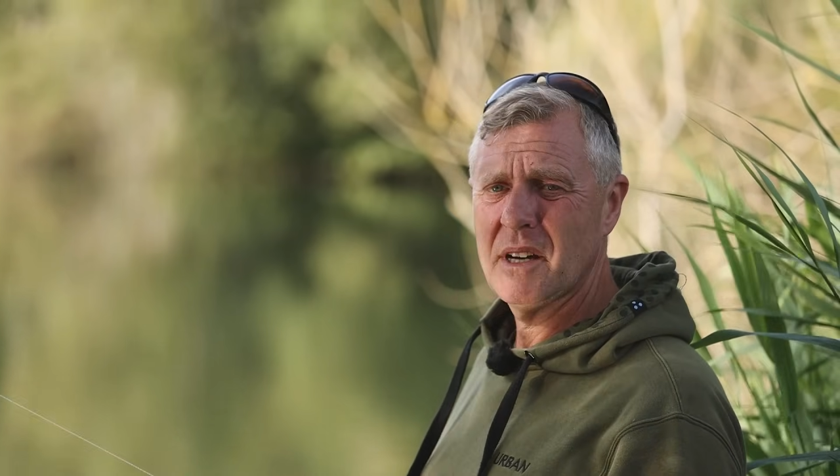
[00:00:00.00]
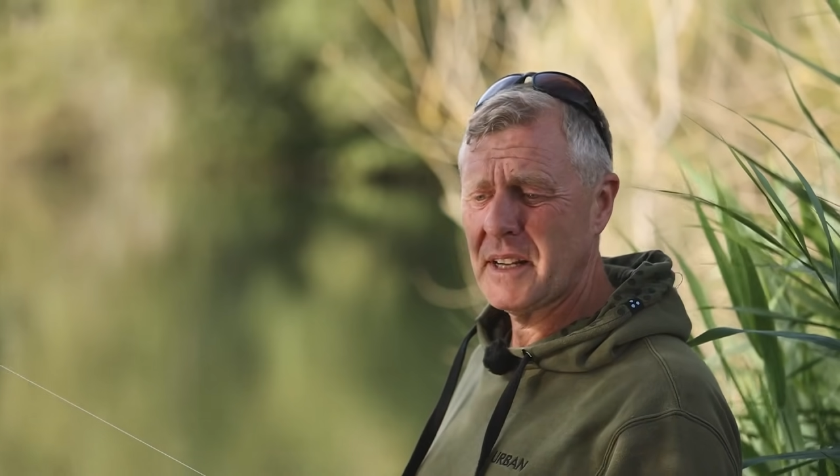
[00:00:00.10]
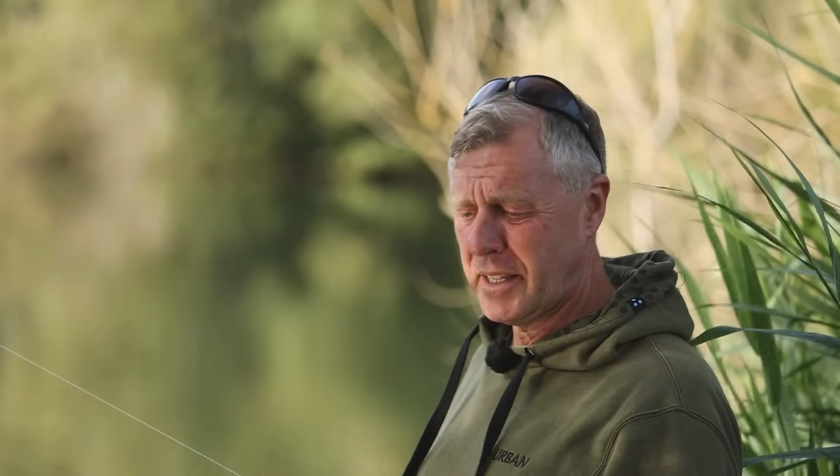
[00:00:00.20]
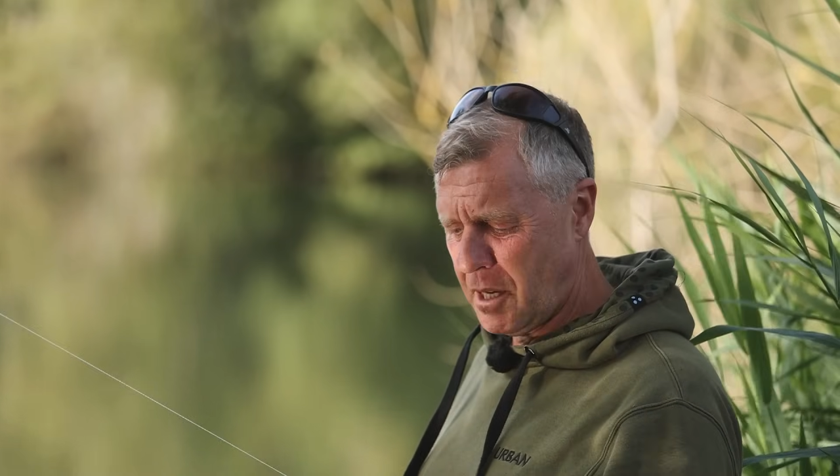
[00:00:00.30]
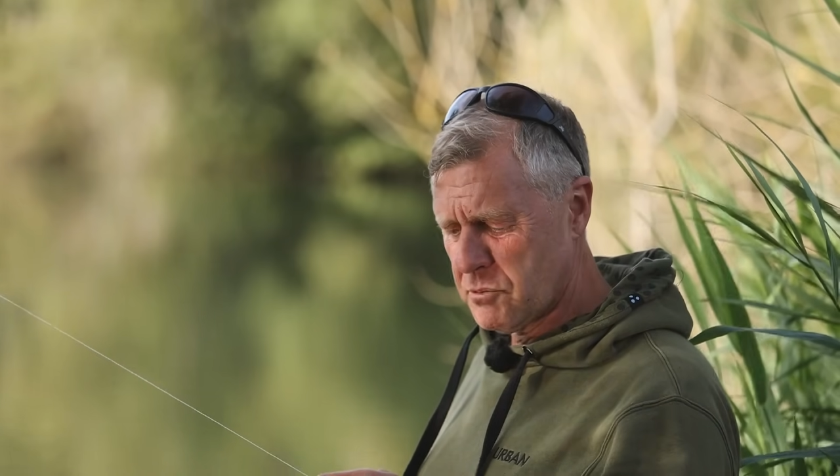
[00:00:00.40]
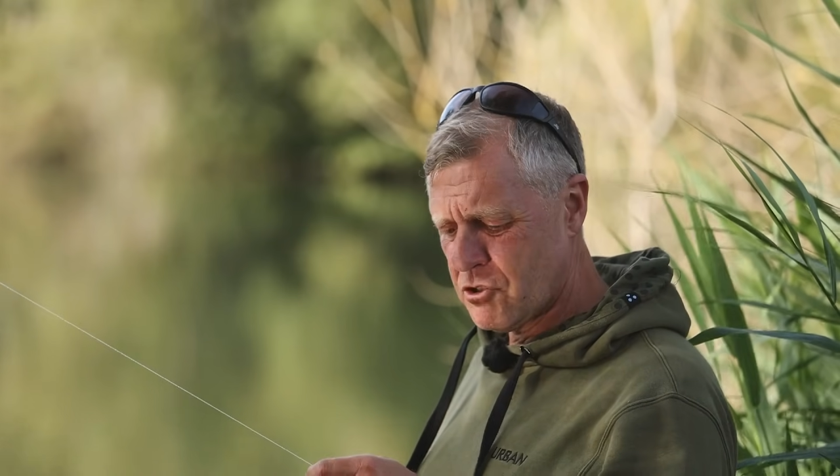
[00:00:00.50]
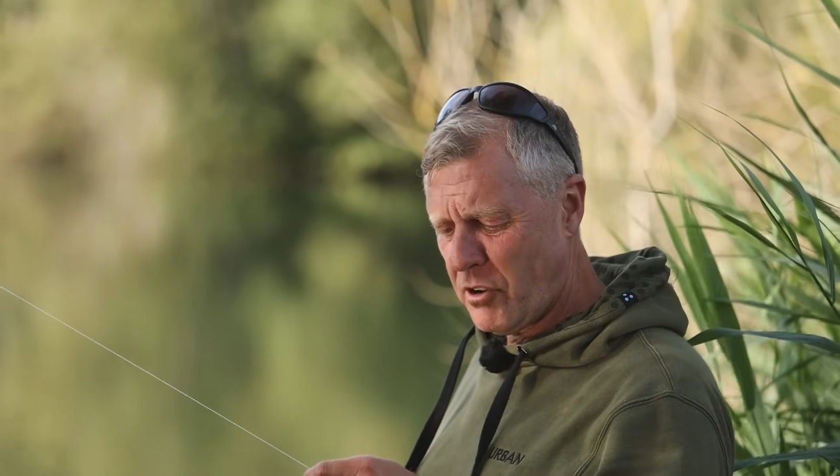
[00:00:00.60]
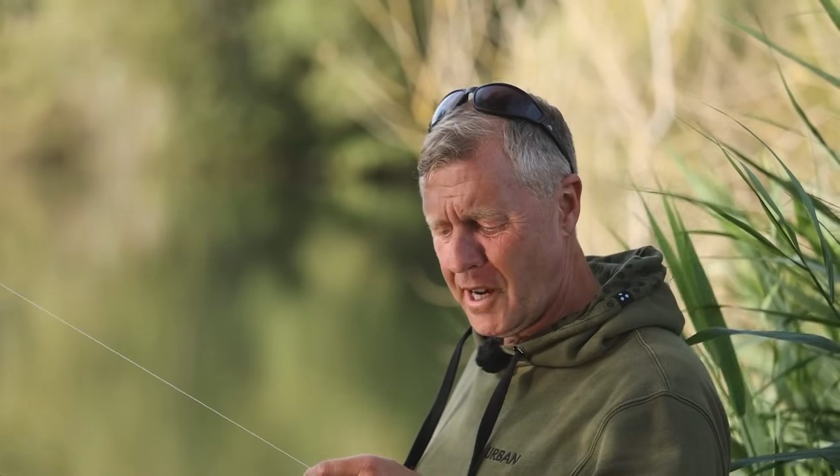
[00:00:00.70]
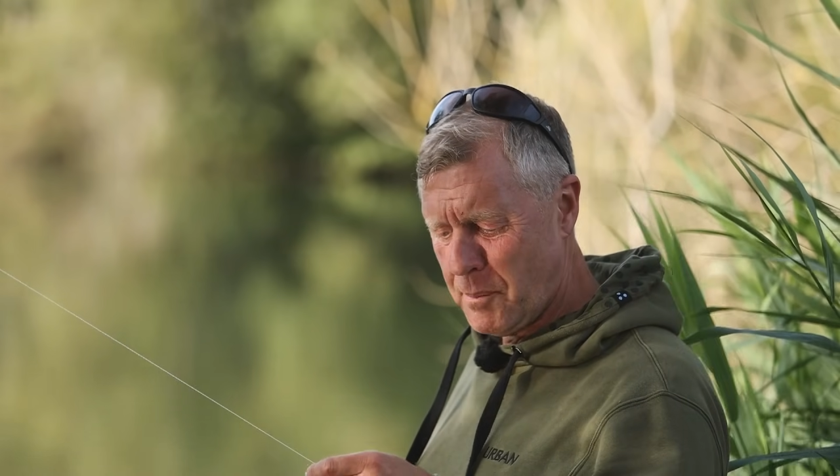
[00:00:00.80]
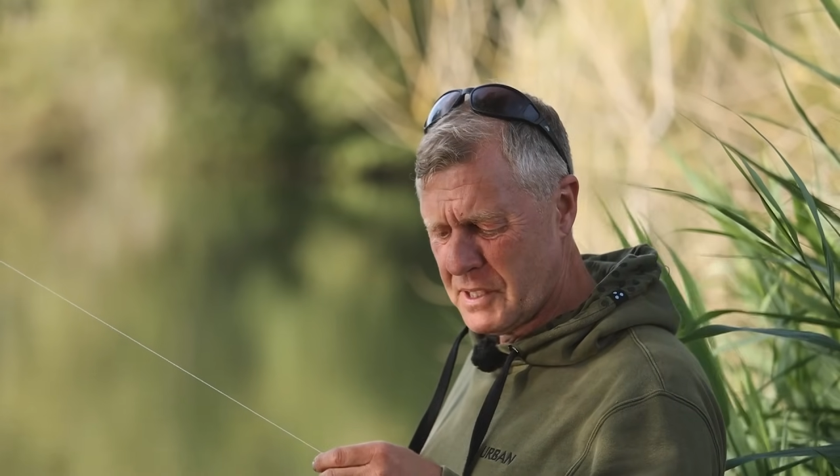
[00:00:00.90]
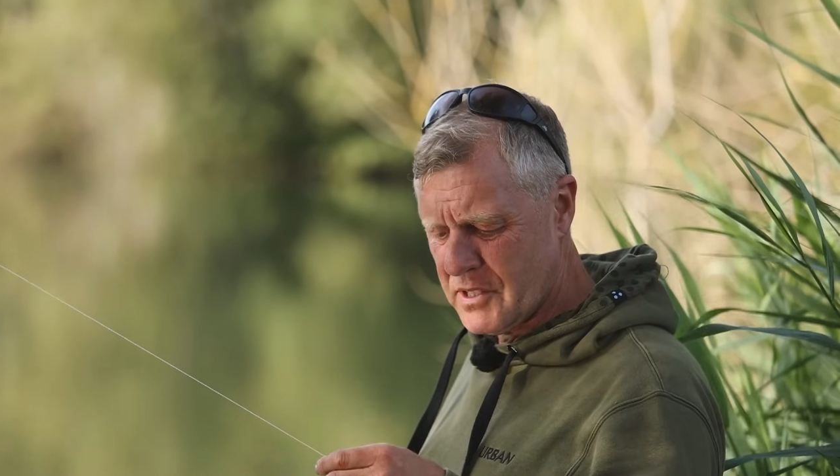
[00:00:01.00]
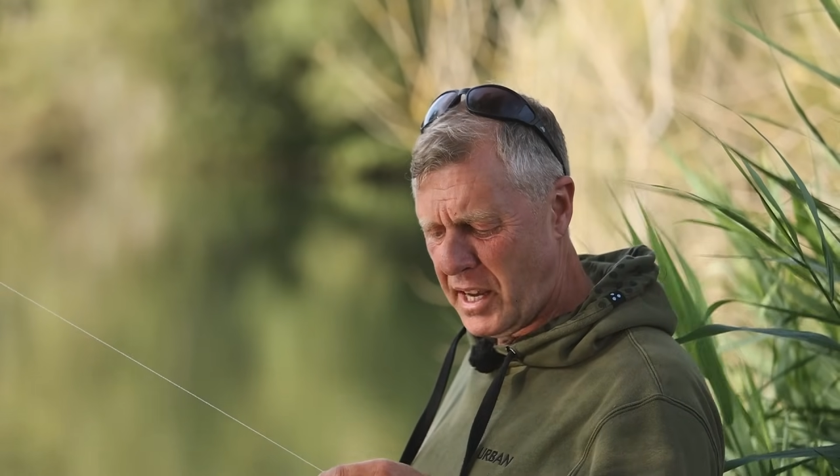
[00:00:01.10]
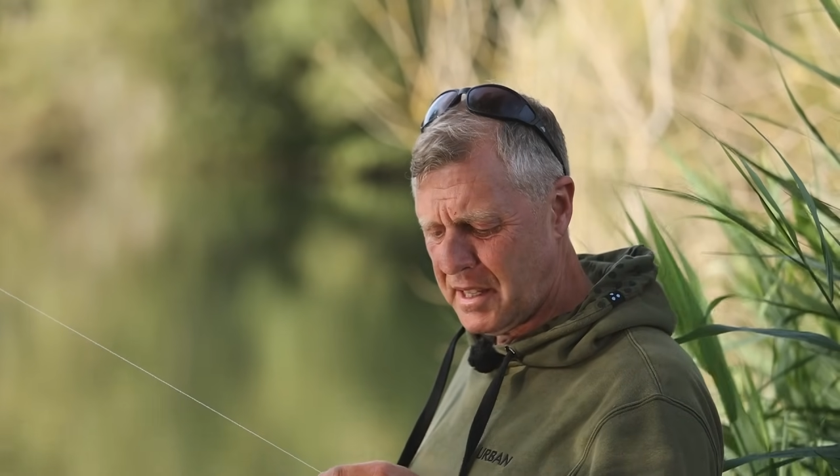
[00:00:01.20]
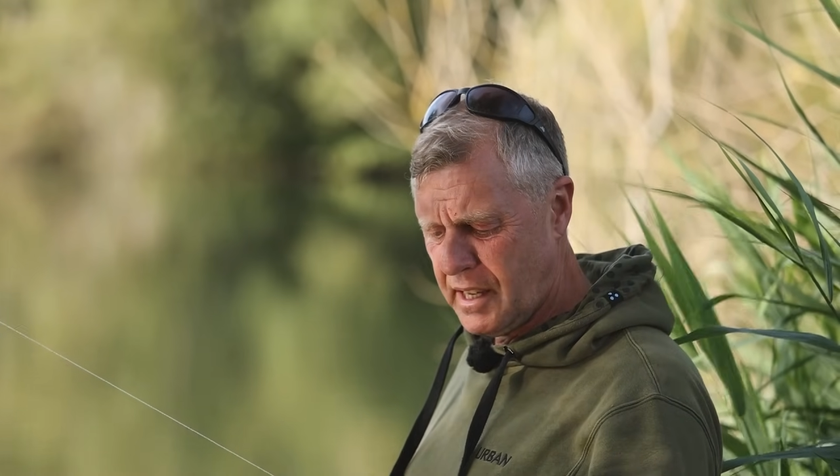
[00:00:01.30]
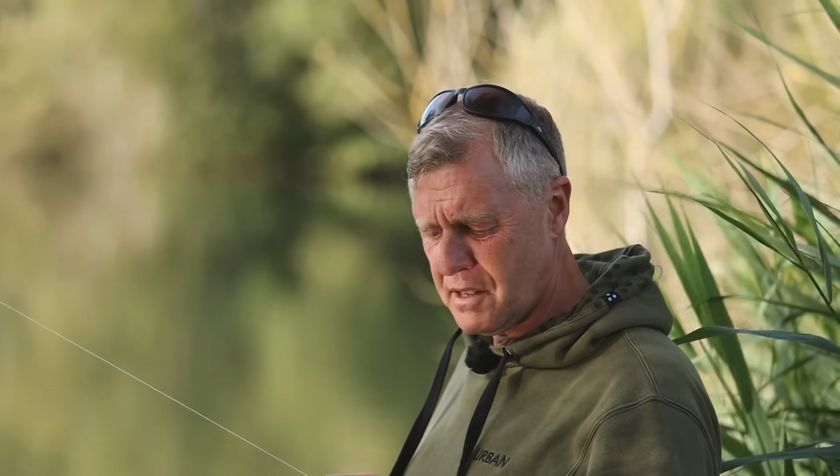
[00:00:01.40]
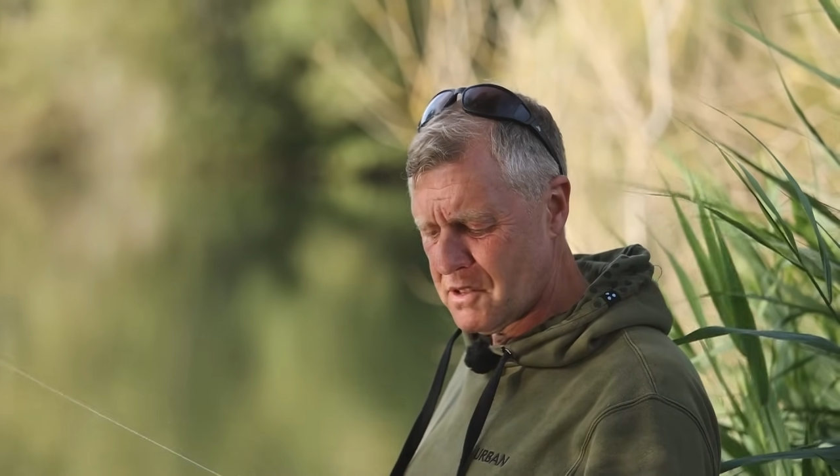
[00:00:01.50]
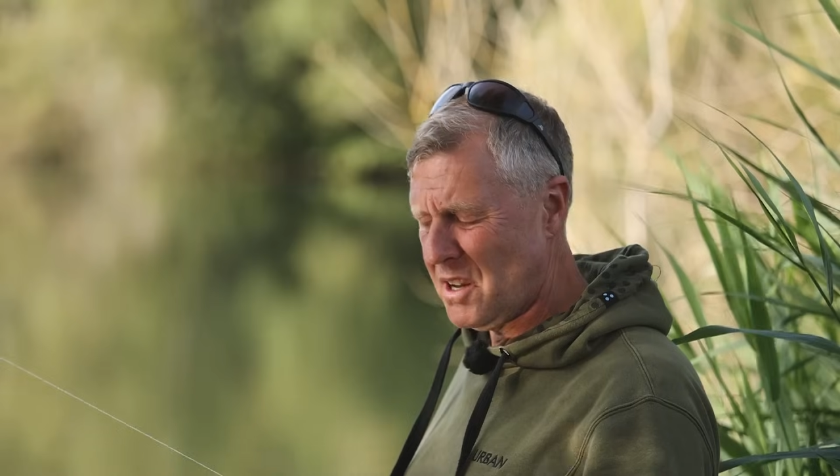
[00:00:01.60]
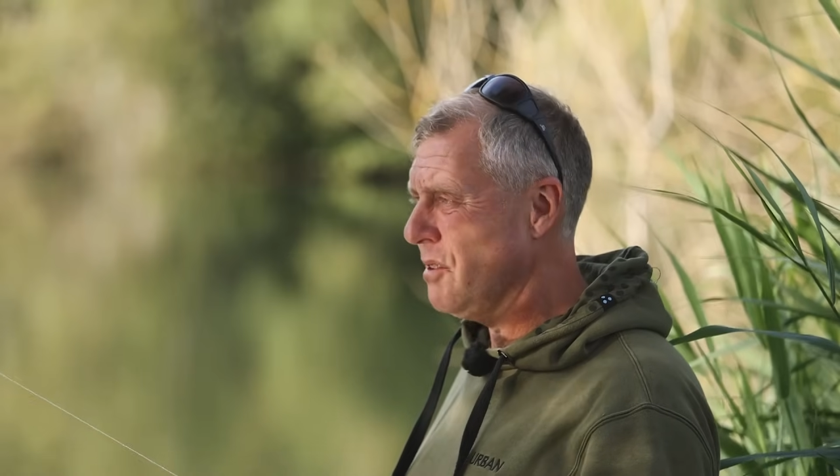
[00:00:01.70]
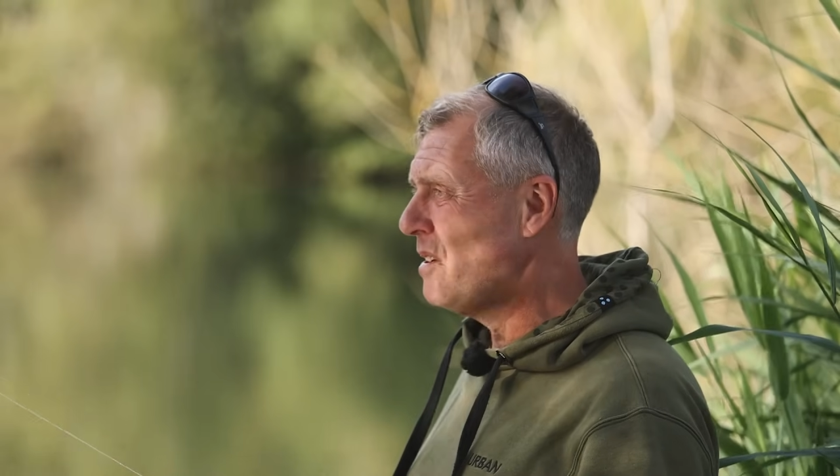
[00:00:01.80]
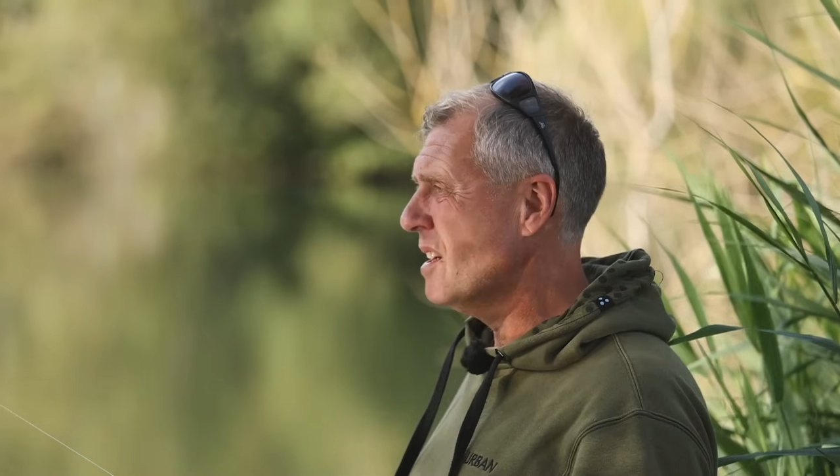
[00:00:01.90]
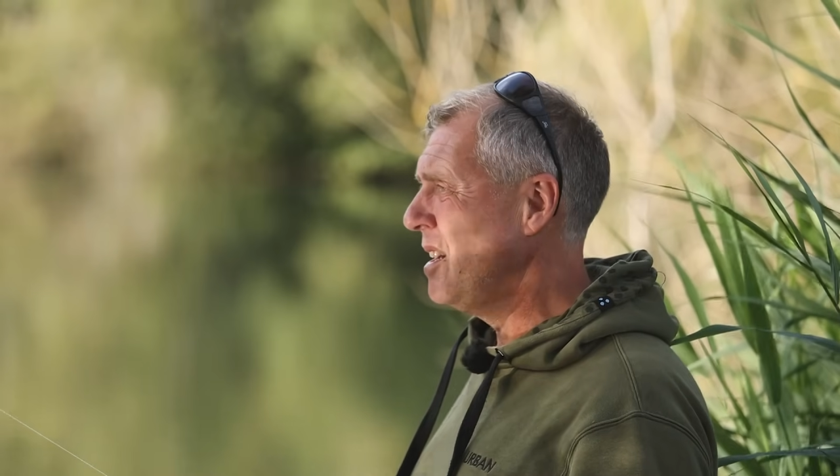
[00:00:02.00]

and they come straight up and take it. So